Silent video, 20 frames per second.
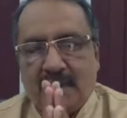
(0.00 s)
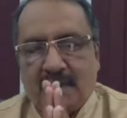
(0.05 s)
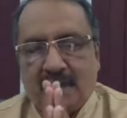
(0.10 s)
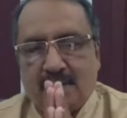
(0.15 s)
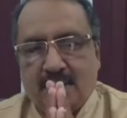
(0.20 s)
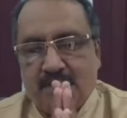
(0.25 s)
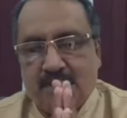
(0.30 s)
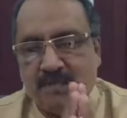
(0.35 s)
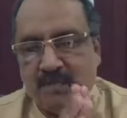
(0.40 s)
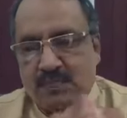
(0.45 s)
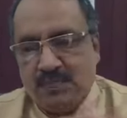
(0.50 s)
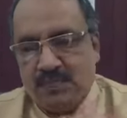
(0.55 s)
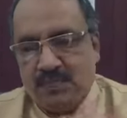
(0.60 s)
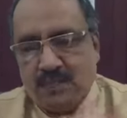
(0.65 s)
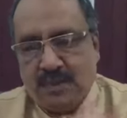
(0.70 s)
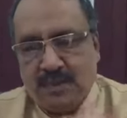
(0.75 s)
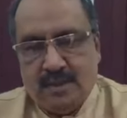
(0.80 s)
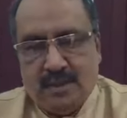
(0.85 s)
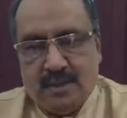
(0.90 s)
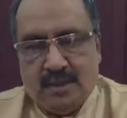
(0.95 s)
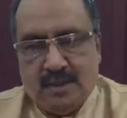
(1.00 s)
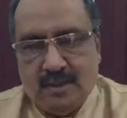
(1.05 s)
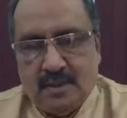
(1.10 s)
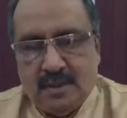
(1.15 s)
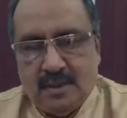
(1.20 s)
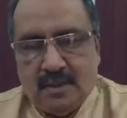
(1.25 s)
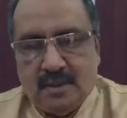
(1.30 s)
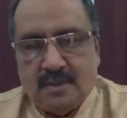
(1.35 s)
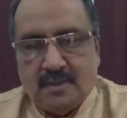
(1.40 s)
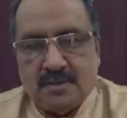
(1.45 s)
Vanakkam.
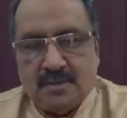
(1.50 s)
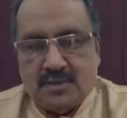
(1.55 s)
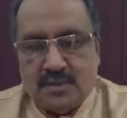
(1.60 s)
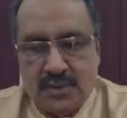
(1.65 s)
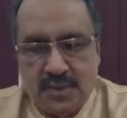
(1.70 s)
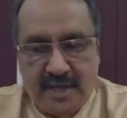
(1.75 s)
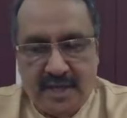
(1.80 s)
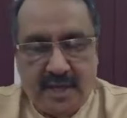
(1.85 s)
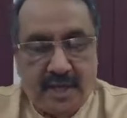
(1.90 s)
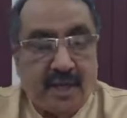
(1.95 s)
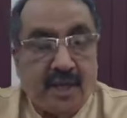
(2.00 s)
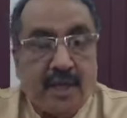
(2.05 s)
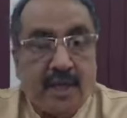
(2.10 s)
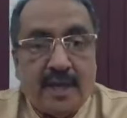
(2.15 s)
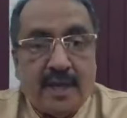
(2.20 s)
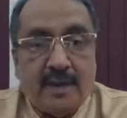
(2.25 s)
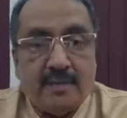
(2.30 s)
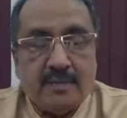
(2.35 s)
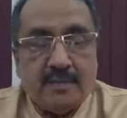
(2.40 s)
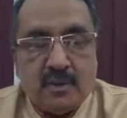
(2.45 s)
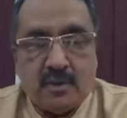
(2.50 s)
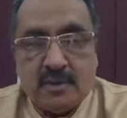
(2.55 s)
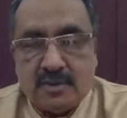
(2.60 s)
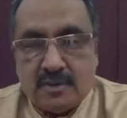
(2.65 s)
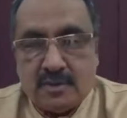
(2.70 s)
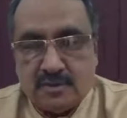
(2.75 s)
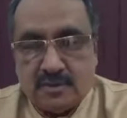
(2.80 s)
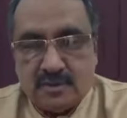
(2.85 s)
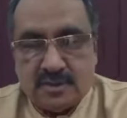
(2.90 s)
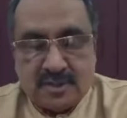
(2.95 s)
Today I am
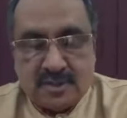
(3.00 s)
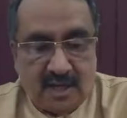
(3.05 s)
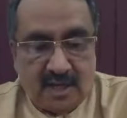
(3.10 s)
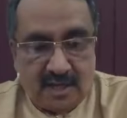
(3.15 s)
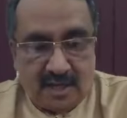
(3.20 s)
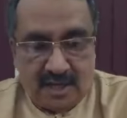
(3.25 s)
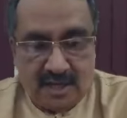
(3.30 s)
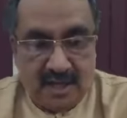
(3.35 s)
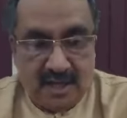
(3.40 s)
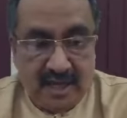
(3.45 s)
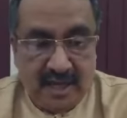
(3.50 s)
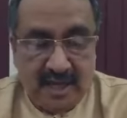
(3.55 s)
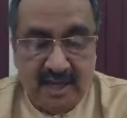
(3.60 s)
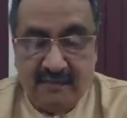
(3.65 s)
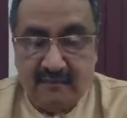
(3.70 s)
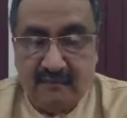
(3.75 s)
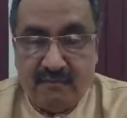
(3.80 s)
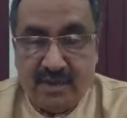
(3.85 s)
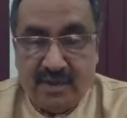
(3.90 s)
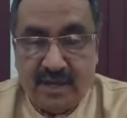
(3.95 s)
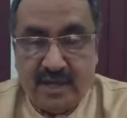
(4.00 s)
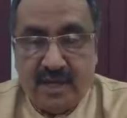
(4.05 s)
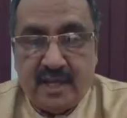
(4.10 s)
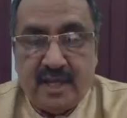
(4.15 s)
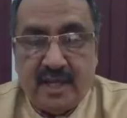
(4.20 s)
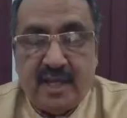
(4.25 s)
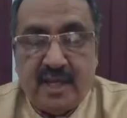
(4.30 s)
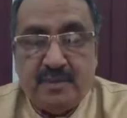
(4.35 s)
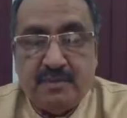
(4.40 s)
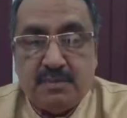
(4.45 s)
going to start a
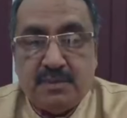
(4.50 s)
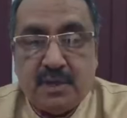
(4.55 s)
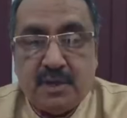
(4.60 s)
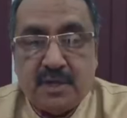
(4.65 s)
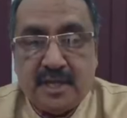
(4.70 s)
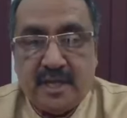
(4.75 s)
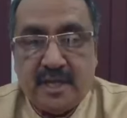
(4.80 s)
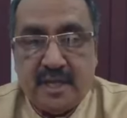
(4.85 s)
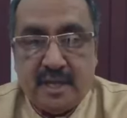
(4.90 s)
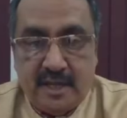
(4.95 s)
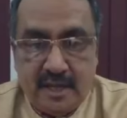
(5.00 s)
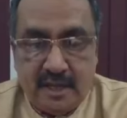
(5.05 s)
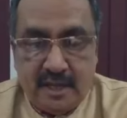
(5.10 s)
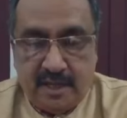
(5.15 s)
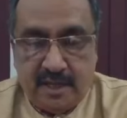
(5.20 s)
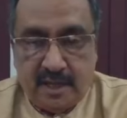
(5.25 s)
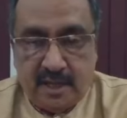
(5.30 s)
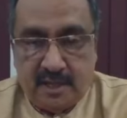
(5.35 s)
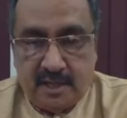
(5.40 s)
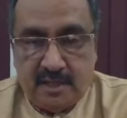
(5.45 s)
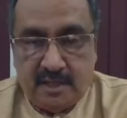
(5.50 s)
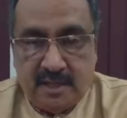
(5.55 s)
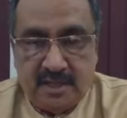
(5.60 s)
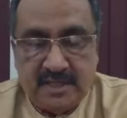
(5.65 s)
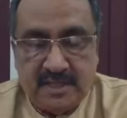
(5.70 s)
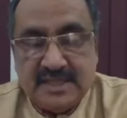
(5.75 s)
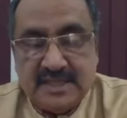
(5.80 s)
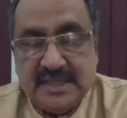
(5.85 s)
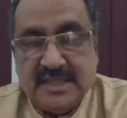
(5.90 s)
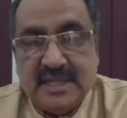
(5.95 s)
very important area,
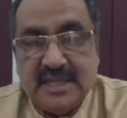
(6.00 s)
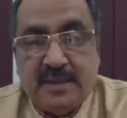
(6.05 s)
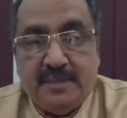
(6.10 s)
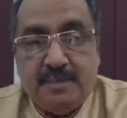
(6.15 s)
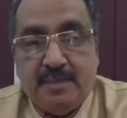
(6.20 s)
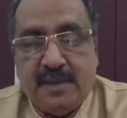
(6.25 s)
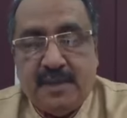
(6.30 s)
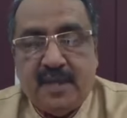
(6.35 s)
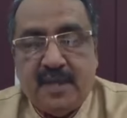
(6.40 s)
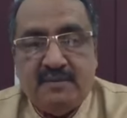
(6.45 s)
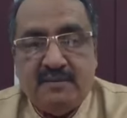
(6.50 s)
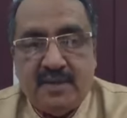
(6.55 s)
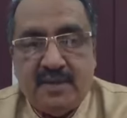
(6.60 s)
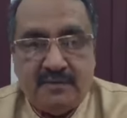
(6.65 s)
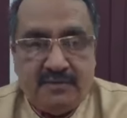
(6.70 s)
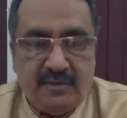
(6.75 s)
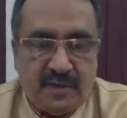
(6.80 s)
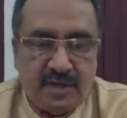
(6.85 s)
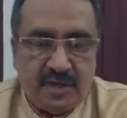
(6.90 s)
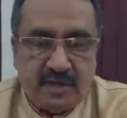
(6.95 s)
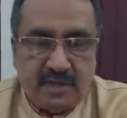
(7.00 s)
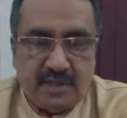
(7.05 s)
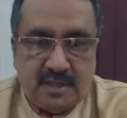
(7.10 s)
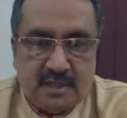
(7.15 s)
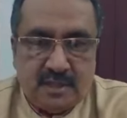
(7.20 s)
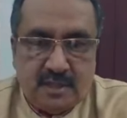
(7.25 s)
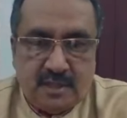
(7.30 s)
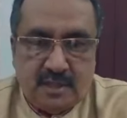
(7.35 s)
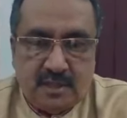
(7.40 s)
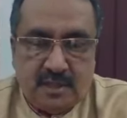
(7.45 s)
that is NPA
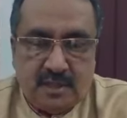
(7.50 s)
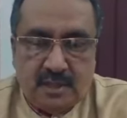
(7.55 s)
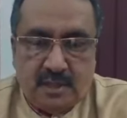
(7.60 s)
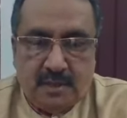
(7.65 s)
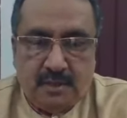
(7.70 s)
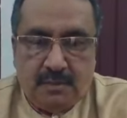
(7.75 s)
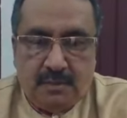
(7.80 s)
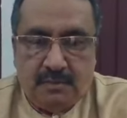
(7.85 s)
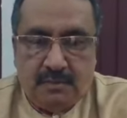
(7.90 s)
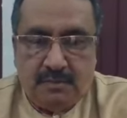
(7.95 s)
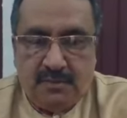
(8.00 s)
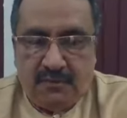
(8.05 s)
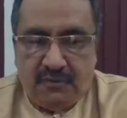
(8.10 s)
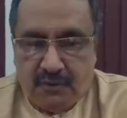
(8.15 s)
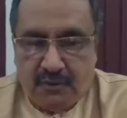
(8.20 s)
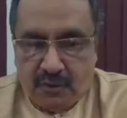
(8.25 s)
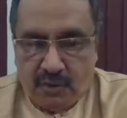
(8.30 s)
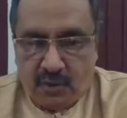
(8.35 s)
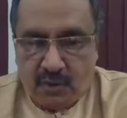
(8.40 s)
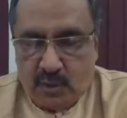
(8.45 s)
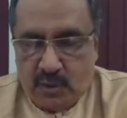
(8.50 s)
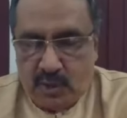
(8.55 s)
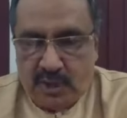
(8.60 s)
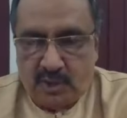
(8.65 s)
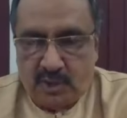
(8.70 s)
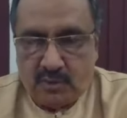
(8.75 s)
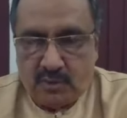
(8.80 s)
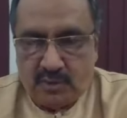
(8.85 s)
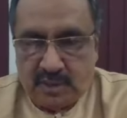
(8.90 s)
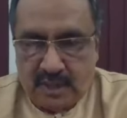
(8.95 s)
verification. Before
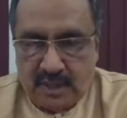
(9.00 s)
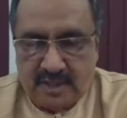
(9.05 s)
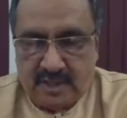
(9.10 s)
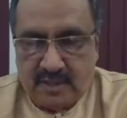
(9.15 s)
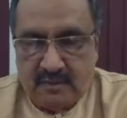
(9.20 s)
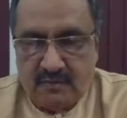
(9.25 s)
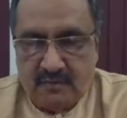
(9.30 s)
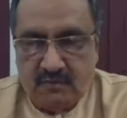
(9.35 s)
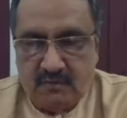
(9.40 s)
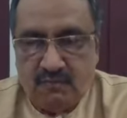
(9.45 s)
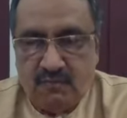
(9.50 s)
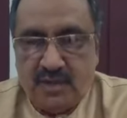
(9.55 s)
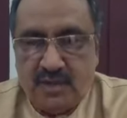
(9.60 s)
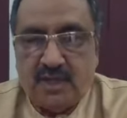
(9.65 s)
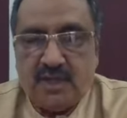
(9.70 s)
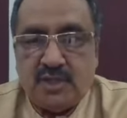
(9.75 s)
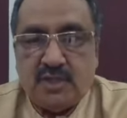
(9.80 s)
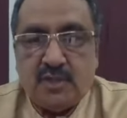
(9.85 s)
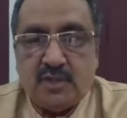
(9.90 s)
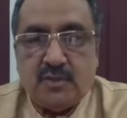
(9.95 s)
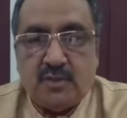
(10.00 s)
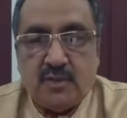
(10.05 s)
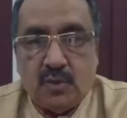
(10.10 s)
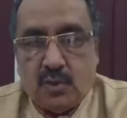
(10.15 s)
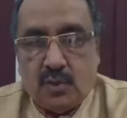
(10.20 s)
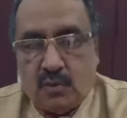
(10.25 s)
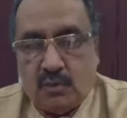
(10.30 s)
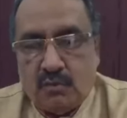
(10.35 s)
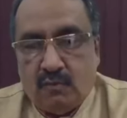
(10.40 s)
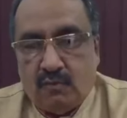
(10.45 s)
going to that, we should
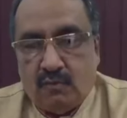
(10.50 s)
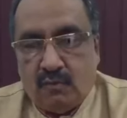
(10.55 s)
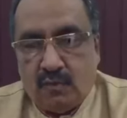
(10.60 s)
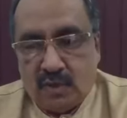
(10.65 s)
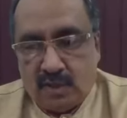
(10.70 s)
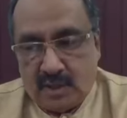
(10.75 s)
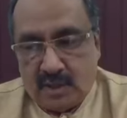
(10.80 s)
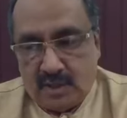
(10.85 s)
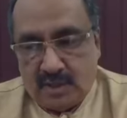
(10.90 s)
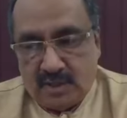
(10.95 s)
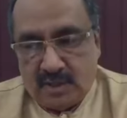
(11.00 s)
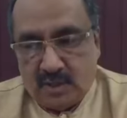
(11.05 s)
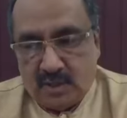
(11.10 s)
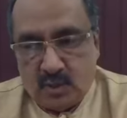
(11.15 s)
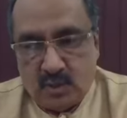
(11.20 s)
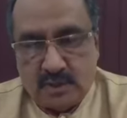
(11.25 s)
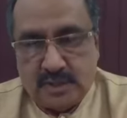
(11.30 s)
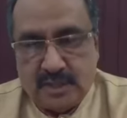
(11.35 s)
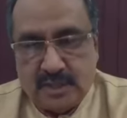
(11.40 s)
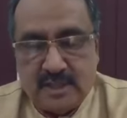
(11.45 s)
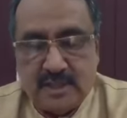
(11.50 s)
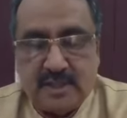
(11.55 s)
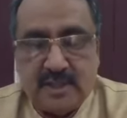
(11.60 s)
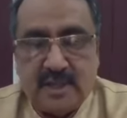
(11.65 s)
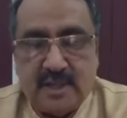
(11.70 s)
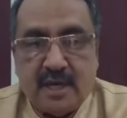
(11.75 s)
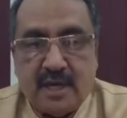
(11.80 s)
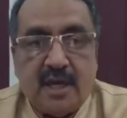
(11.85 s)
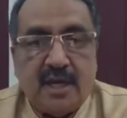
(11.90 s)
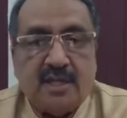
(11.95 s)
know what are the rules and
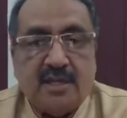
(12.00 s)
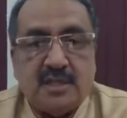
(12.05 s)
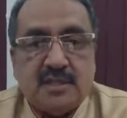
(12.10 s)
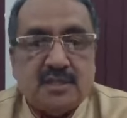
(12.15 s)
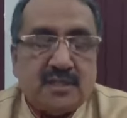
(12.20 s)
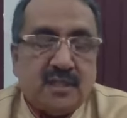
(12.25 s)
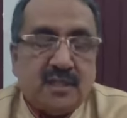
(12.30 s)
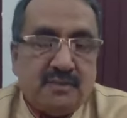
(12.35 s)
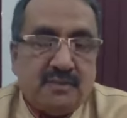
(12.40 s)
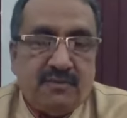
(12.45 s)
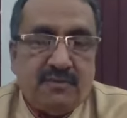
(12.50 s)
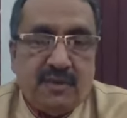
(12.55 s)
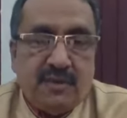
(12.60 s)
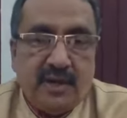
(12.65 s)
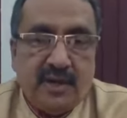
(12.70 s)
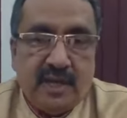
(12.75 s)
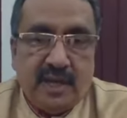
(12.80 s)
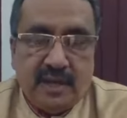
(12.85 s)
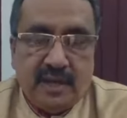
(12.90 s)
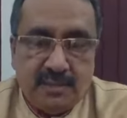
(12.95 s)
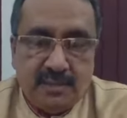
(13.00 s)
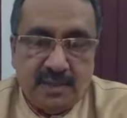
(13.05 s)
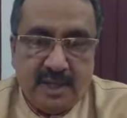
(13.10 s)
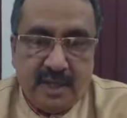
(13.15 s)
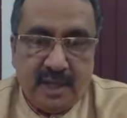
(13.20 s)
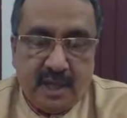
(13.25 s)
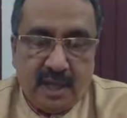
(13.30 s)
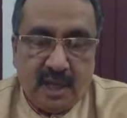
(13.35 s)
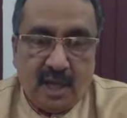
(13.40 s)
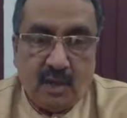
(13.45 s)
regulations of
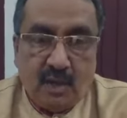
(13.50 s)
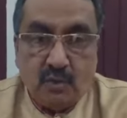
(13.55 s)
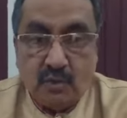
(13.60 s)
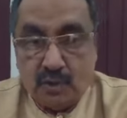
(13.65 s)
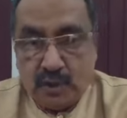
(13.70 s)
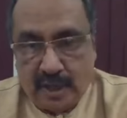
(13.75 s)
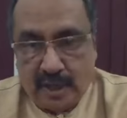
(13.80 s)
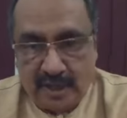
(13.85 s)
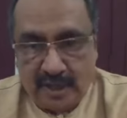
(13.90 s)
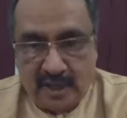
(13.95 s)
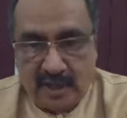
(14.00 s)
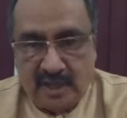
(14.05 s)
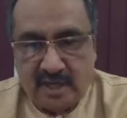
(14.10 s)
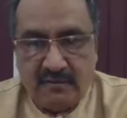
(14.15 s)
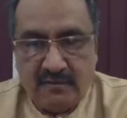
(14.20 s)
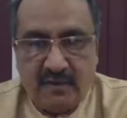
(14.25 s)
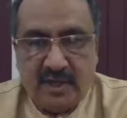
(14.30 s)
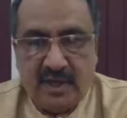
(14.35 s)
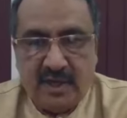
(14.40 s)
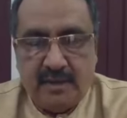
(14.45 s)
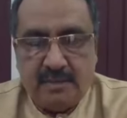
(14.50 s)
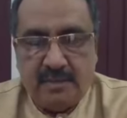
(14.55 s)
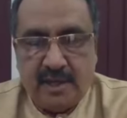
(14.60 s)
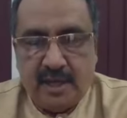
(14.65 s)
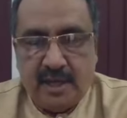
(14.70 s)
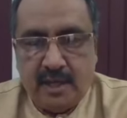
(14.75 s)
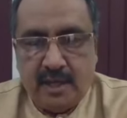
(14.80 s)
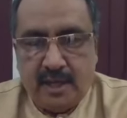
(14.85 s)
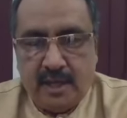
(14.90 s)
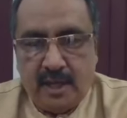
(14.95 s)
NPA, how to identify
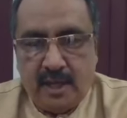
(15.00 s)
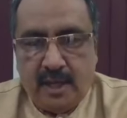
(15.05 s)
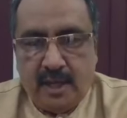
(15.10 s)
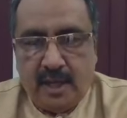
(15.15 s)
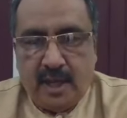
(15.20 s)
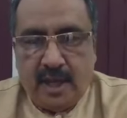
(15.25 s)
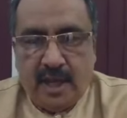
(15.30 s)
NPA.